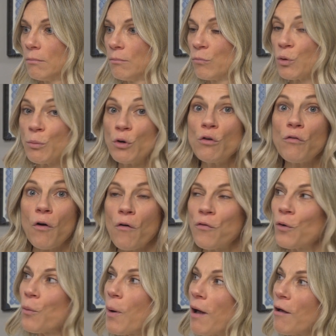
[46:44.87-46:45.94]
remove
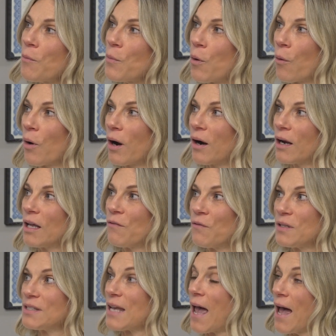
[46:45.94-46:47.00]
overwhelm, or if
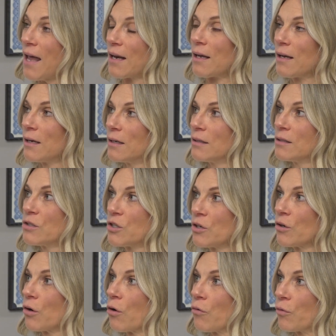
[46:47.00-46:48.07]
it's adding to
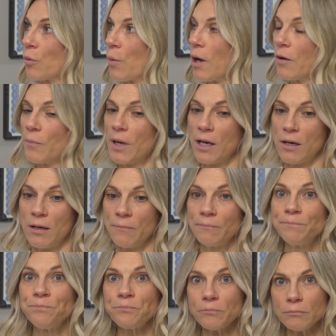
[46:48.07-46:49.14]
your overwhelm, and
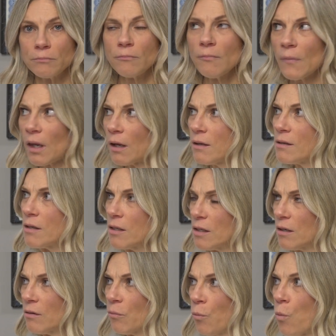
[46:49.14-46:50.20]

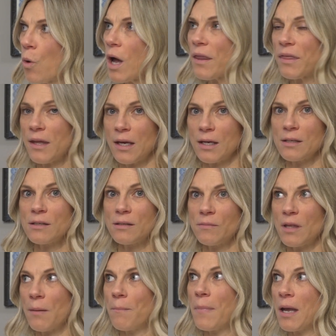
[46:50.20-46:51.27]
what things
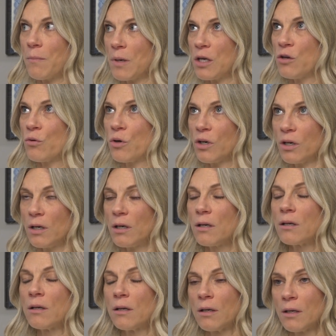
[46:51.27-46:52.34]
that maybe you could
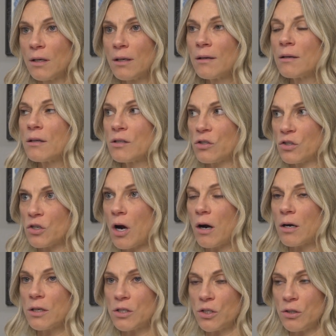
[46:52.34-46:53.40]

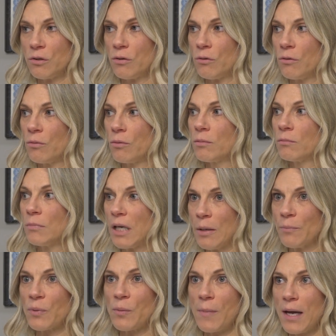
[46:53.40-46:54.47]
start to
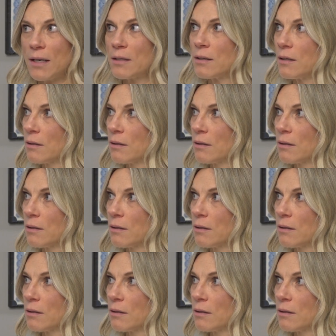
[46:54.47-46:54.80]
implement